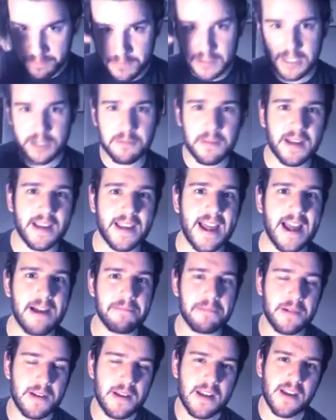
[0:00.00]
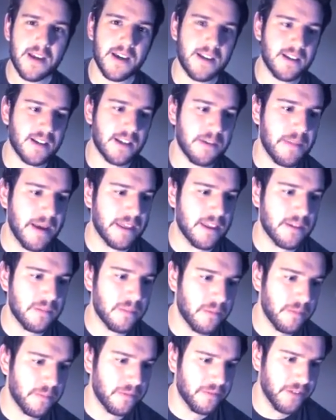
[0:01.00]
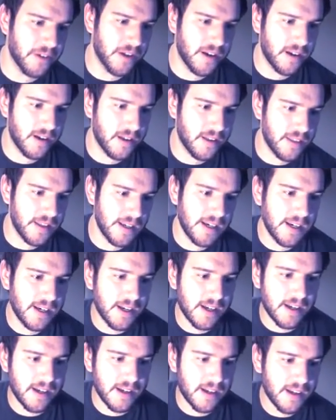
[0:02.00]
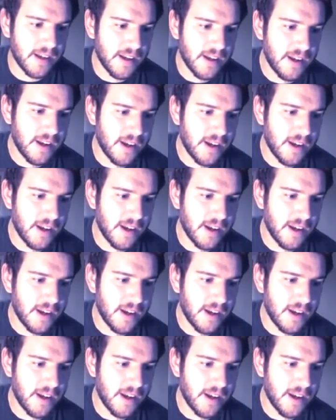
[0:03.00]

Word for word: tilt my cap and commend them for the uh,